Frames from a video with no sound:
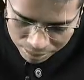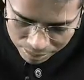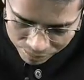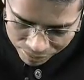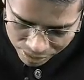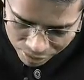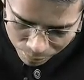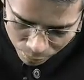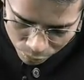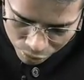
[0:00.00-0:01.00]
The
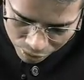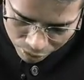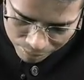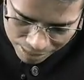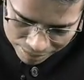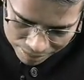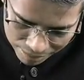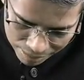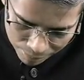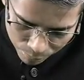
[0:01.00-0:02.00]
first portion of the
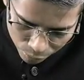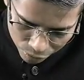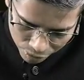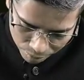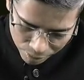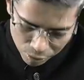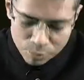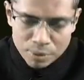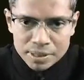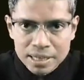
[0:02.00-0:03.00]
ascending portion of the
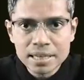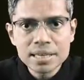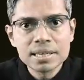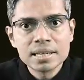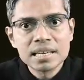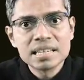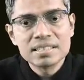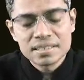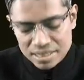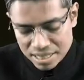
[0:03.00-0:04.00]
loop of Henle
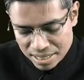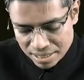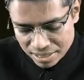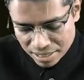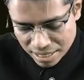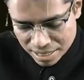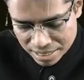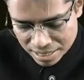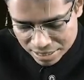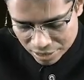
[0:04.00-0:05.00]
is thin
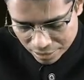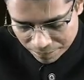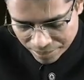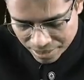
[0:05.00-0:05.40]
in nature,